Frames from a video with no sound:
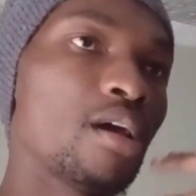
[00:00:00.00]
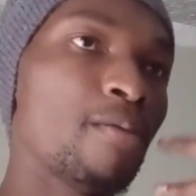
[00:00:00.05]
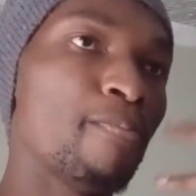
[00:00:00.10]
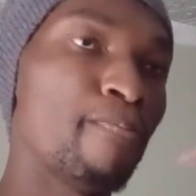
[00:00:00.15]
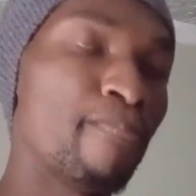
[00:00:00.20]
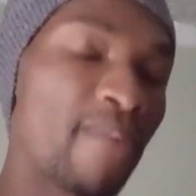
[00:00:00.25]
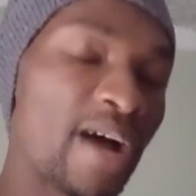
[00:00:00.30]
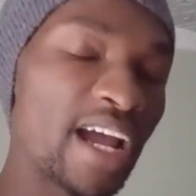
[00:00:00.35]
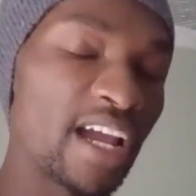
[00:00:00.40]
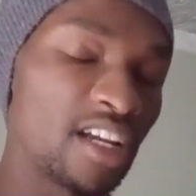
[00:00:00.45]

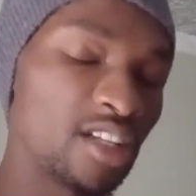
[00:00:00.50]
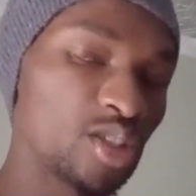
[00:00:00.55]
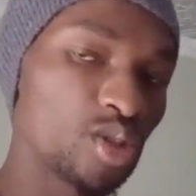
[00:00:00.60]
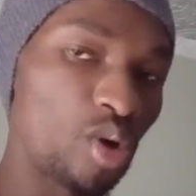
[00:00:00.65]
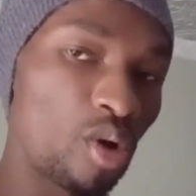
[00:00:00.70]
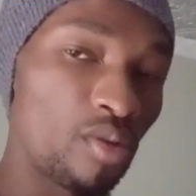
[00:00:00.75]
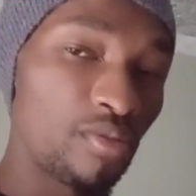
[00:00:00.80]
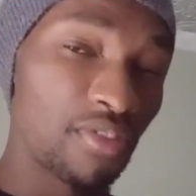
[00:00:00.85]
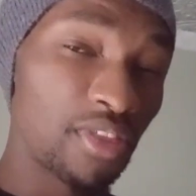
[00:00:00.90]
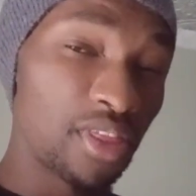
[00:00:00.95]
mind
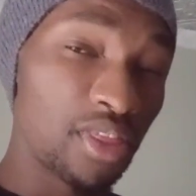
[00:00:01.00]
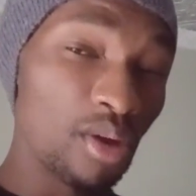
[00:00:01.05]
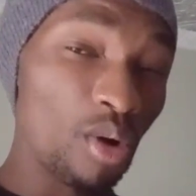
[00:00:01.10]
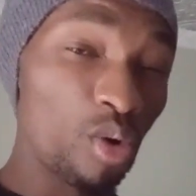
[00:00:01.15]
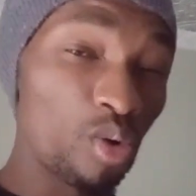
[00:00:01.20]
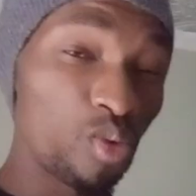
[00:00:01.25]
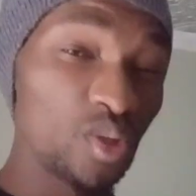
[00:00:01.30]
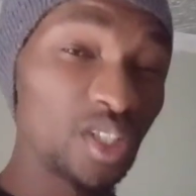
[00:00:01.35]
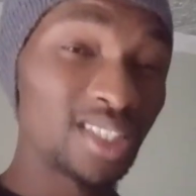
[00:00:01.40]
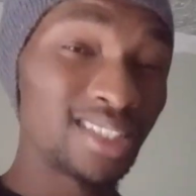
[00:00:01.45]
of
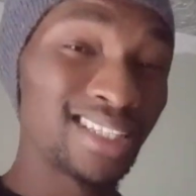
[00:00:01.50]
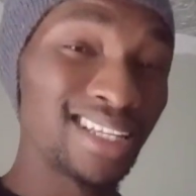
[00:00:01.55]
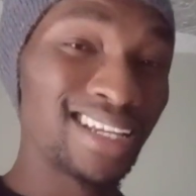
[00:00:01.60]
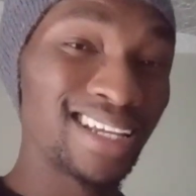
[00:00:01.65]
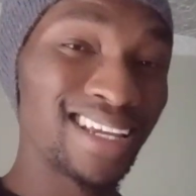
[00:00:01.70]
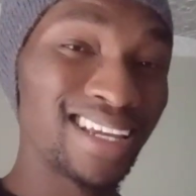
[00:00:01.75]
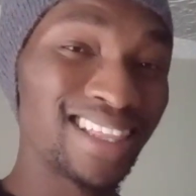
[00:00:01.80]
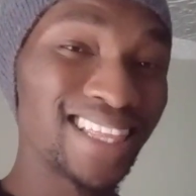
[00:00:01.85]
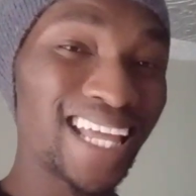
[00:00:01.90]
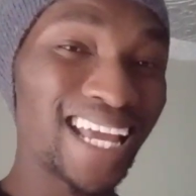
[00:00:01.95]
always
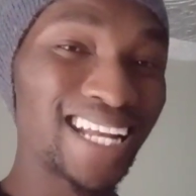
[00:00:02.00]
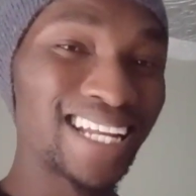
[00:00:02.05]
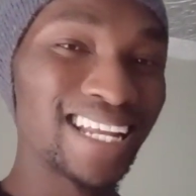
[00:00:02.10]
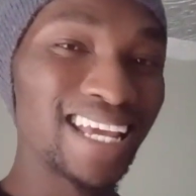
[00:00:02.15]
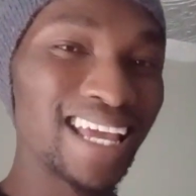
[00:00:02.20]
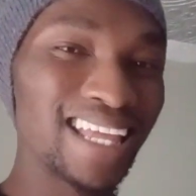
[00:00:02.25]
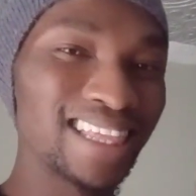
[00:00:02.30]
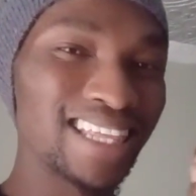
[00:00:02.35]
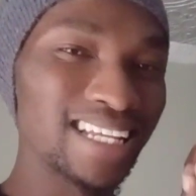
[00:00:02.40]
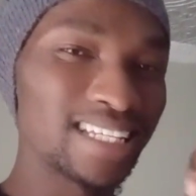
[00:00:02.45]
thinking that
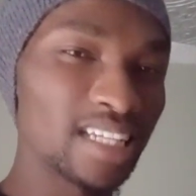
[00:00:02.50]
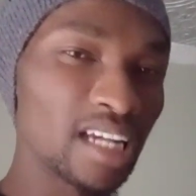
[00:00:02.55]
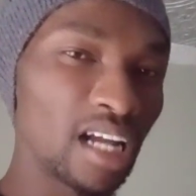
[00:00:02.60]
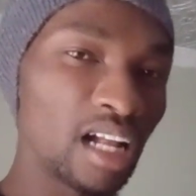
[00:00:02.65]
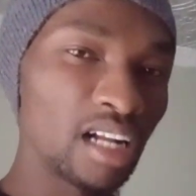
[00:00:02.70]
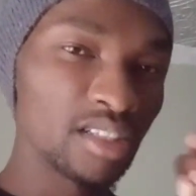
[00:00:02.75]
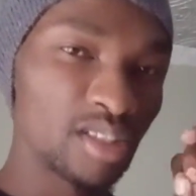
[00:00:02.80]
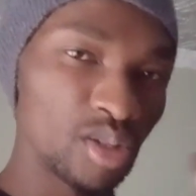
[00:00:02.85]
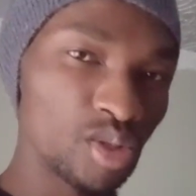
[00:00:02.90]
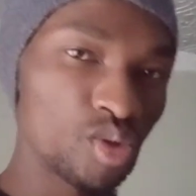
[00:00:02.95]
the
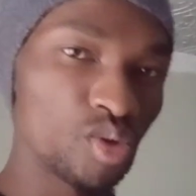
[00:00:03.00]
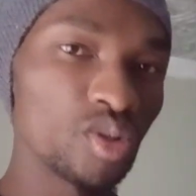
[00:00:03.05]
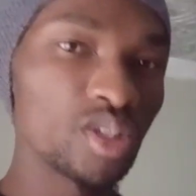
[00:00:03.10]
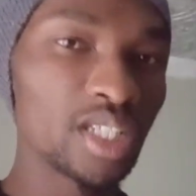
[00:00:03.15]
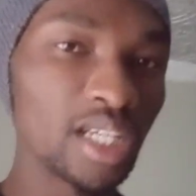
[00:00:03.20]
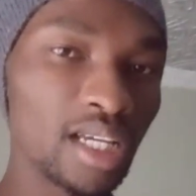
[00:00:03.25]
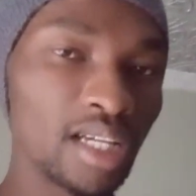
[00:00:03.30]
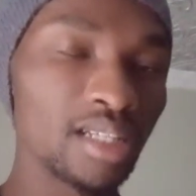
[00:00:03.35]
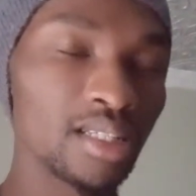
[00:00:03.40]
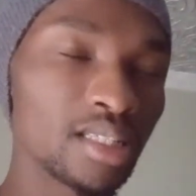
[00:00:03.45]
child is not
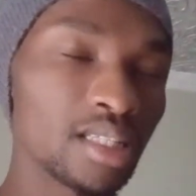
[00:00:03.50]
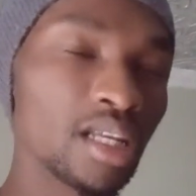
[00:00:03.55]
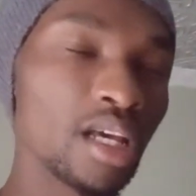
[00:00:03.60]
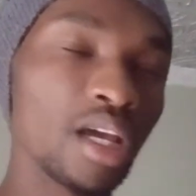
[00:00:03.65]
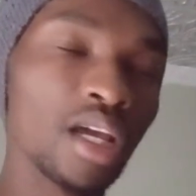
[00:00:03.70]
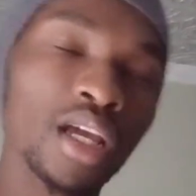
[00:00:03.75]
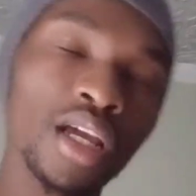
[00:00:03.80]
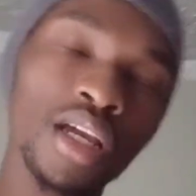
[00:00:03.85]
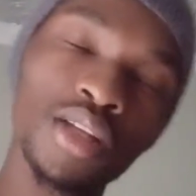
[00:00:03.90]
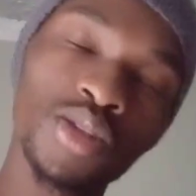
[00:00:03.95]
his,
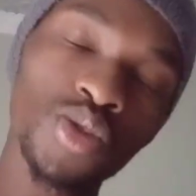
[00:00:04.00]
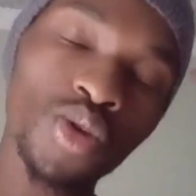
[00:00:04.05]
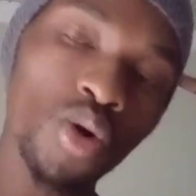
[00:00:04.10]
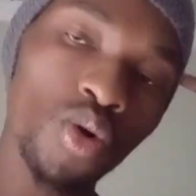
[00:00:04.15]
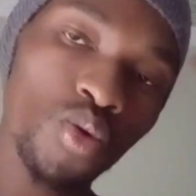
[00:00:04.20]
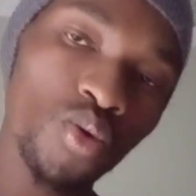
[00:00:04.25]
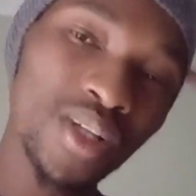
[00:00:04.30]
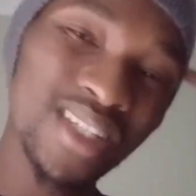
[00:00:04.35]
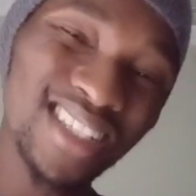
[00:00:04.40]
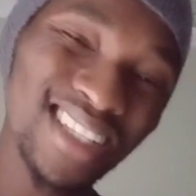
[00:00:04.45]
it's
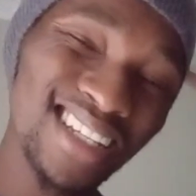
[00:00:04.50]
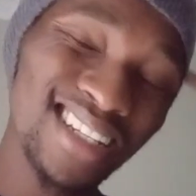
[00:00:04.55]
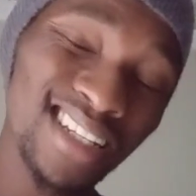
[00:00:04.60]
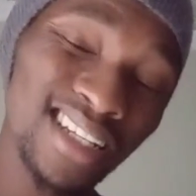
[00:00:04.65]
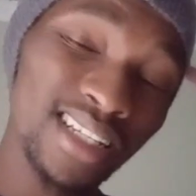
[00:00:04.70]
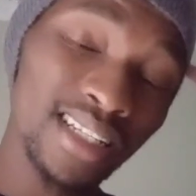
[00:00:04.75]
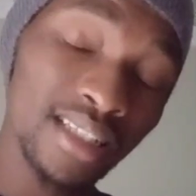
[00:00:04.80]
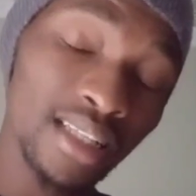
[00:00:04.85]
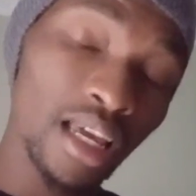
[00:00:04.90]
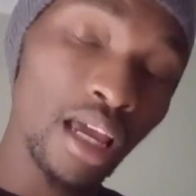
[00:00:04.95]
always in
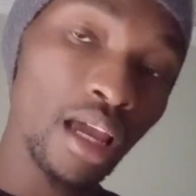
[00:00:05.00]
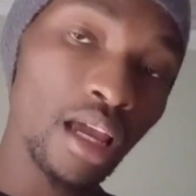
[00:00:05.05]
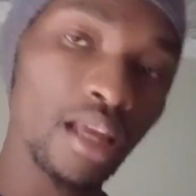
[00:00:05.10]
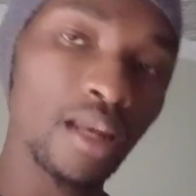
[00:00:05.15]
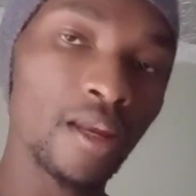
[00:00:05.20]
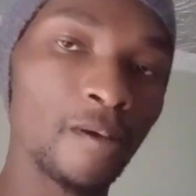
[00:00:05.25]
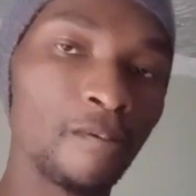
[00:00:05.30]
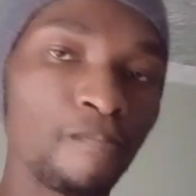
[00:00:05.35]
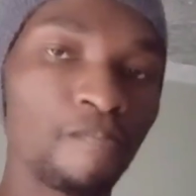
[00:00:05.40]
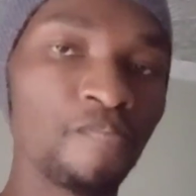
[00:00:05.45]
his head.
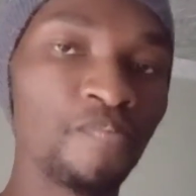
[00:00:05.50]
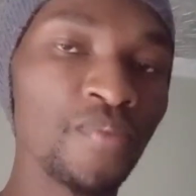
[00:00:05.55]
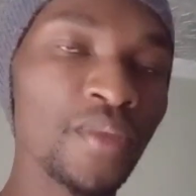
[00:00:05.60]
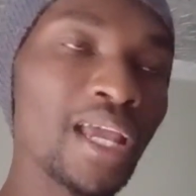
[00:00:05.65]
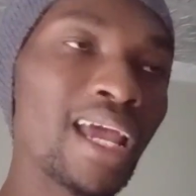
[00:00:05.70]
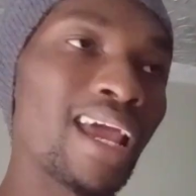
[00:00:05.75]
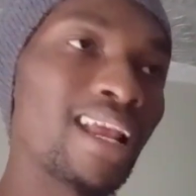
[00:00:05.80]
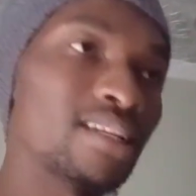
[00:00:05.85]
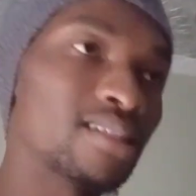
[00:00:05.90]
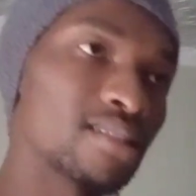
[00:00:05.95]

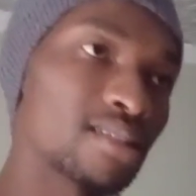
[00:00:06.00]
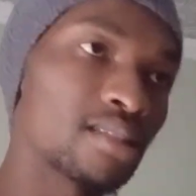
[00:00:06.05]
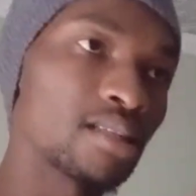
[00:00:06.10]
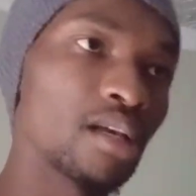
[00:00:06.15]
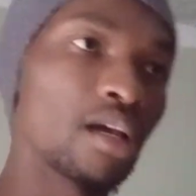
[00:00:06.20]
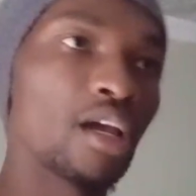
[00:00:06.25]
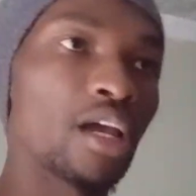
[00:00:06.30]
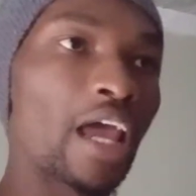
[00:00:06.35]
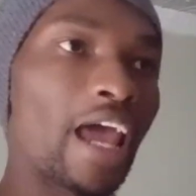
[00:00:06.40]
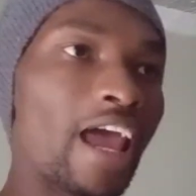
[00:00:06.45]

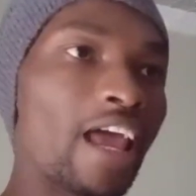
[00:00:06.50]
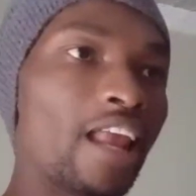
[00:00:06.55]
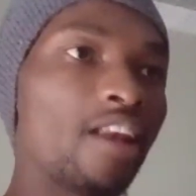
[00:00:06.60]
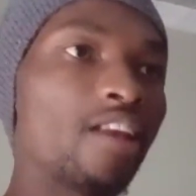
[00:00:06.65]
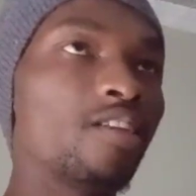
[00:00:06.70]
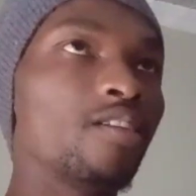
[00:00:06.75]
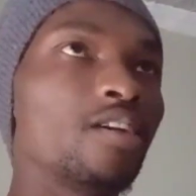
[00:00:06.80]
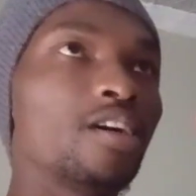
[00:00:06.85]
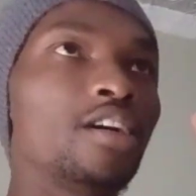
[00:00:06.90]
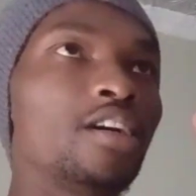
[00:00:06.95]

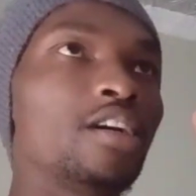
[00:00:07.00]
And